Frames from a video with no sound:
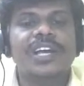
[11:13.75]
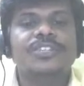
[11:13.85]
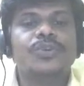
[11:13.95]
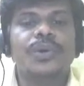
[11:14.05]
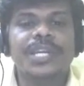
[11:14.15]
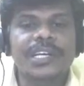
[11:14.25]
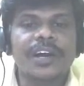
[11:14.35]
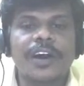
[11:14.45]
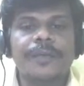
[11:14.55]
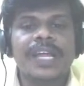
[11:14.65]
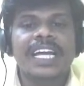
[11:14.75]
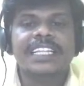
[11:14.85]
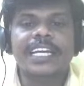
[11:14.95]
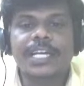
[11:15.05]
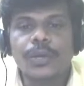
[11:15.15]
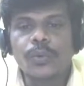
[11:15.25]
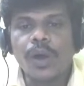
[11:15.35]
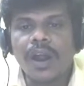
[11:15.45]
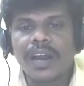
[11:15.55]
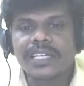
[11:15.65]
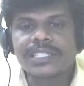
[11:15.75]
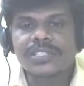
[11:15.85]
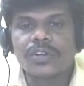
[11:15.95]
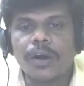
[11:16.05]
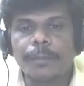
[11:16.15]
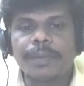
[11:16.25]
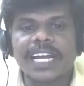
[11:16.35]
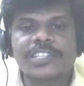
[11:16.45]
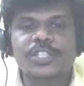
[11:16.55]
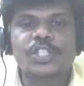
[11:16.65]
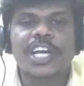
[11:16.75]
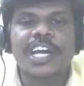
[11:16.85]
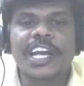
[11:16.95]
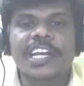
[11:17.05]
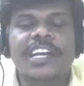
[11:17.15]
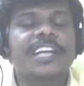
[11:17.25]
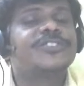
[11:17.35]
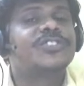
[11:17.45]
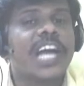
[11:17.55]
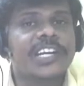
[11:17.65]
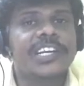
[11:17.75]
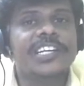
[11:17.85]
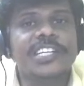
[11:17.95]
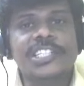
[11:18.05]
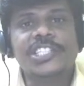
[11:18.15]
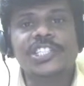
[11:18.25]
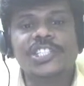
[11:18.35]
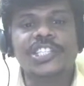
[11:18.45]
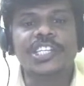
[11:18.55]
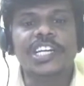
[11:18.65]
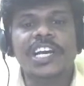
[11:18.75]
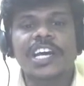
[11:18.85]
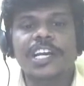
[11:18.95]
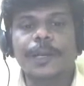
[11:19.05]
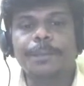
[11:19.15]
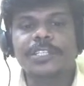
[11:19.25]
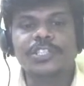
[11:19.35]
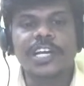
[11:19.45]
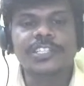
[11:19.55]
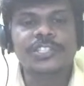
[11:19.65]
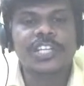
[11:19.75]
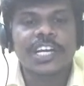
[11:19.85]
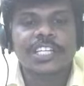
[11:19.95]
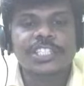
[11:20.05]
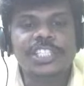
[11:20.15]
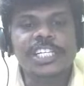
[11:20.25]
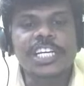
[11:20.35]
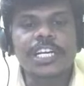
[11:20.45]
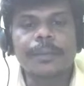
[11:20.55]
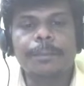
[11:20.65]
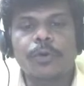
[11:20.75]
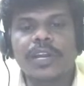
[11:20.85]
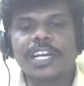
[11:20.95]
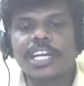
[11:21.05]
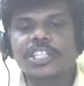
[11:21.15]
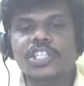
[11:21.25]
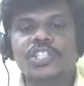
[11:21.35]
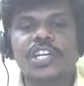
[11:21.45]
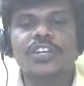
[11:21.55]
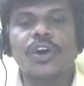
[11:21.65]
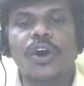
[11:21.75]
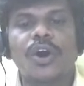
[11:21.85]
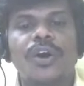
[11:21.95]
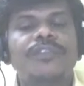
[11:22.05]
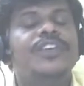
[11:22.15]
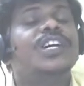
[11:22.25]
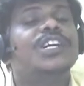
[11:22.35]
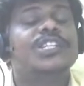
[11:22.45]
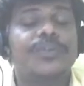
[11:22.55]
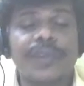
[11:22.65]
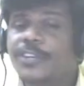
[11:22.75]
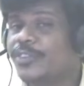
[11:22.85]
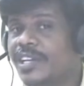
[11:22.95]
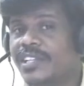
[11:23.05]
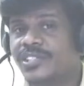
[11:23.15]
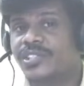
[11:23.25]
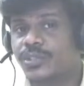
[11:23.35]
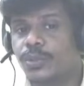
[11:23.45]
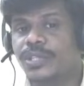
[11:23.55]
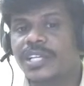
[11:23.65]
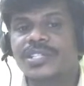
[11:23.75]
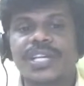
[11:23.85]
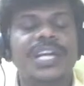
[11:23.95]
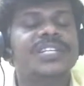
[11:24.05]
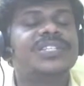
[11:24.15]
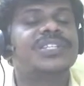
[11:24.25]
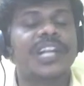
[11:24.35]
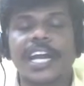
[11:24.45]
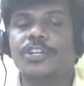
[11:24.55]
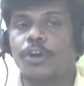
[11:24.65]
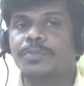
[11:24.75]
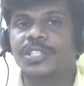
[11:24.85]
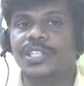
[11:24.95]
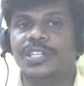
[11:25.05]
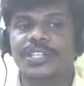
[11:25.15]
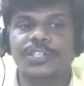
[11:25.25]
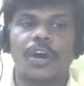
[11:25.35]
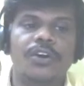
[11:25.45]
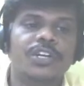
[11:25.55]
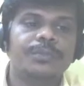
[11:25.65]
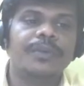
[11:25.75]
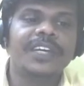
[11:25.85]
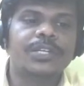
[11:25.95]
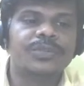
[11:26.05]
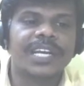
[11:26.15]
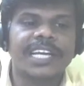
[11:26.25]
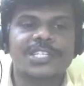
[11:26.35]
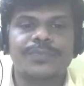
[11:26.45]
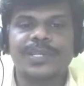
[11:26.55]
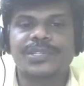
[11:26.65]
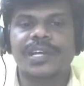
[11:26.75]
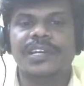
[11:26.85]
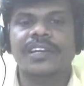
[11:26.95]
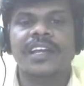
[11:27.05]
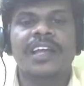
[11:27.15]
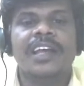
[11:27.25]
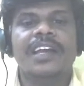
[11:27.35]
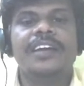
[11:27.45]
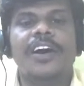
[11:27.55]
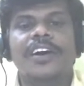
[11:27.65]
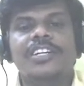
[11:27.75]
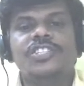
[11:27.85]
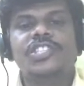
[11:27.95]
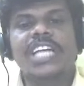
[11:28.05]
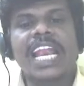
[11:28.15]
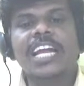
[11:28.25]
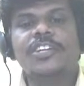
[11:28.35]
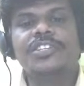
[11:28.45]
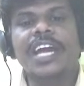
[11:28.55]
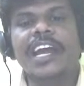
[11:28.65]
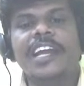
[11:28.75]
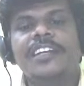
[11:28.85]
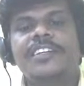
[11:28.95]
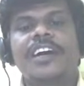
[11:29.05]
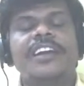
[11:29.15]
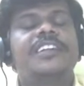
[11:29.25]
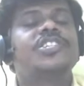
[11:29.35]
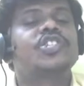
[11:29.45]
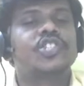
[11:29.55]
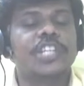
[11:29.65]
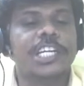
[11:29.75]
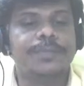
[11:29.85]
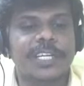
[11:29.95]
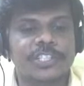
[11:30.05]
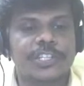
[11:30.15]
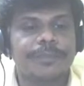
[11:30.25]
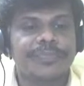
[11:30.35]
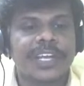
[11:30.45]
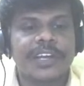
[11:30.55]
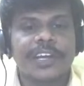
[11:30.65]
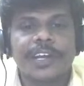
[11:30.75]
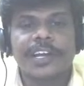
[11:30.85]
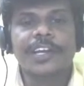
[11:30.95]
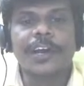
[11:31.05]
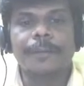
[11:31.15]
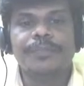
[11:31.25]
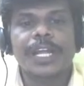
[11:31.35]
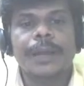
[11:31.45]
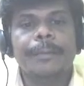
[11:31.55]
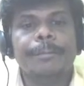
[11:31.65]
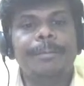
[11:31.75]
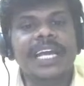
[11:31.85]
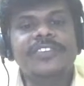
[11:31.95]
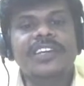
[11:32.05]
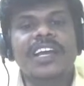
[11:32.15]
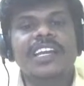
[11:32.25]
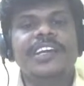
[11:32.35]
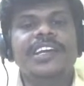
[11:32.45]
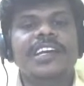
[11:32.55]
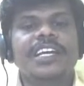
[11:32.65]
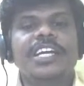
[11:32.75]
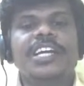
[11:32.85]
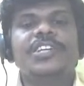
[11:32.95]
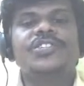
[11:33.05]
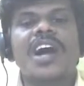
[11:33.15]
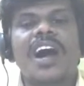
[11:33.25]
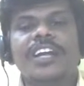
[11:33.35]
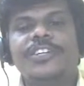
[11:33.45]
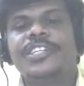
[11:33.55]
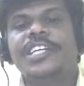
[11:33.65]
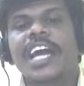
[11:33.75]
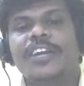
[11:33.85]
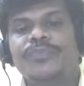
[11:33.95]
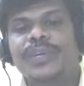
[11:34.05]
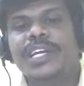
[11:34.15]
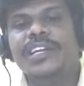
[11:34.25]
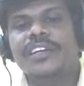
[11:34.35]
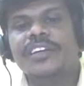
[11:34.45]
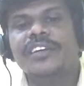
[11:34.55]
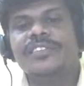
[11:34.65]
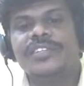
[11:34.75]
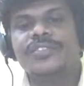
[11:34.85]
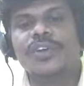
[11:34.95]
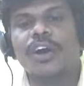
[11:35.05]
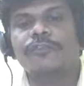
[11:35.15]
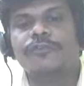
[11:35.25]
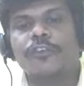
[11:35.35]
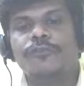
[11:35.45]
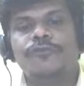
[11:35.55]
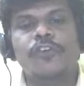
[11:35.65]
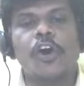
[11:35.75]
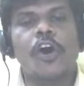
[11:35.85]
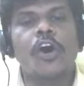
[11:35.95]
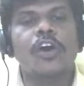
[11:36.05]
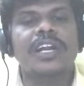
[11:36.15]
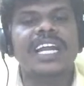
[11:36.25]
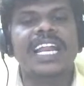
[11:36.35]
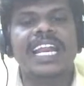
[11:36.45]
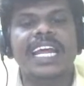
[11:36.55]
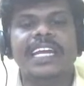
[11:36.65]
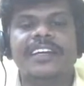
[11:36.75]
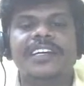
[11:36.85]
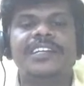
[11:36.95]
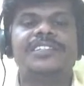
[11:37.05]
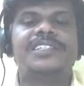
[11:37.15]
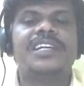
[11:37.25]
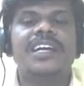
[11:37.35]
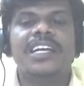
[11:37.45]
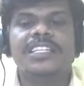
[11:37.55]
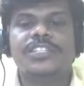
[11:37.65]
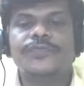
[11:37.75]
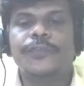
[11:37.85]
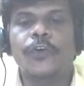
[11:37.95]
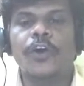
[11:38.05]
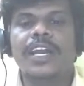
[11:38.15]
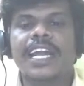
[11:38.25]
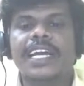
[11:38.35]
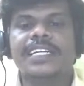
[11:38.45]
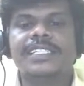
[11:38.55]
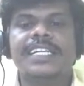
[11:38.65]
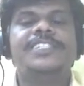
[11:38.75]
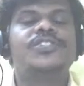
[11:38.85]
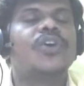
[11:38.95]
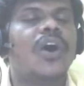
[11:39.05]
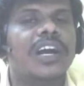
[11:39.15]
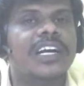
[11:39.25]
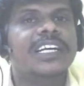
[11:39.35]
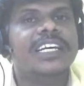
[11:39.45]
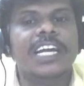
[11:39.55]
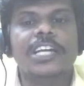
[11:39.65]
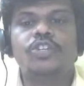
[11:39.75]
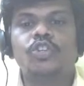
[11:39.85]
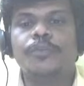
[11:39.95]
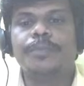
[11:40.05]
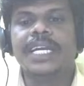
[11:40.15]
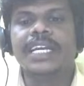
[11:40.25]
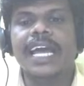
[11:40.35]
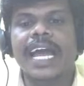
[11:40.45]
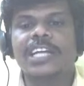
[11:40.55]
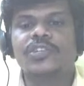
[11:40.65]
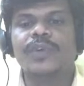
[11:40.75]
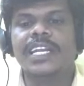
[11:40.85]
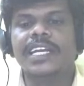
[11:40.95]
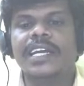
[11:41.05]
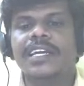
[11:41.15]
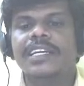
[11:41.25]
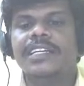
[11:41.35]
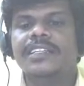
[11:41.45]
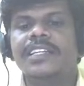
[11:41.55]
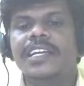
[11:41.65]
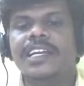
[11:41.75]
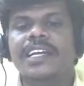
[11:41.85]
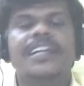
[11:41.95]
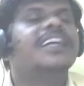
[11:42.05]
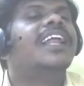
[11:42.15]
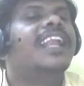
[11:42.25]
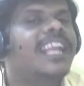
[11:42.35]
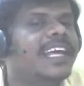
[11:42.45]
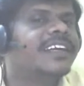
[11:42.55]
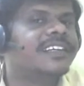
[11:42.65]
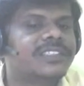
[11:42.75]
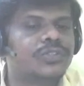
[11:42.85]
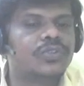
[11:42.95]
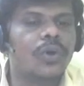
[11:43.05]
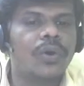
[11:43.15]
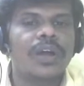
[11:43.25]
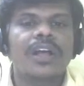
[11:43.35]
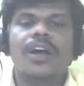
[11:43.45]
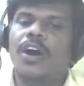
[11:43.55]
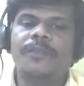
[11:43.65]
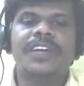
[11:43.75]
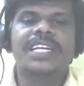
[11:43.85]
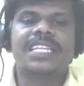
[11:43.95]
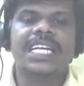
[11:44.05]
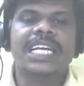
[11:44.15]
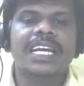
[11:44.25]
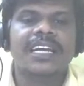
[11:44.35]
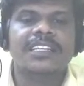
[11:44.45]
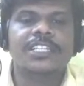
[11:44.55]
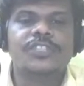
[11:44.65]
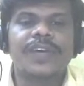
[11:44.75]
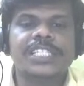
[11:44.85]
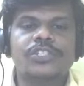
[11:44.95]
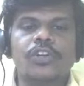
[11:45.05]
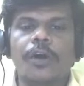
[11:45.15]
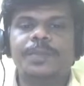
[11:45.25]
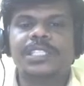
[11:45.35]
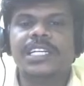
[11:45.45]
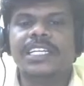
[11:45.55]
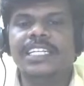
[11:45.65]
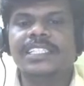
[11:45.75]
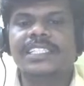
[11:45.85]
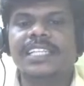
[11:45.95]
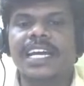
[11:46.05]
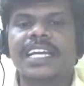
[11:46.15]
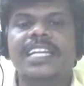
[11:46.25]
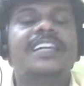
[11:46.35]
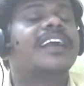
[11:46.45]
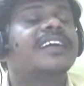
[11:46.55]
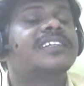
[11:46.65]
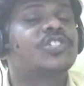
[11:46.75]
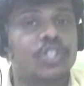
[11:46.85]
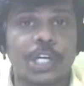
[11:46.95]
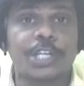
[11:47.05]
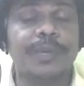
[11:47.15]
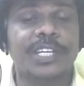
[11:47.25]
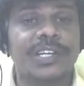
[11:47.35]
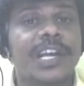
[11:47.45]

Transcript: So here the QRS complex in a standard ECG represents depolarization of the ventricles. So this is the right option. Now moving to the next question. Here select the incorrect statement. Here basically each artery and vein consists of 4 layers. This 4 layers is wrong. It should be actually 3 layers. So obviously this first option is the incorrect statement.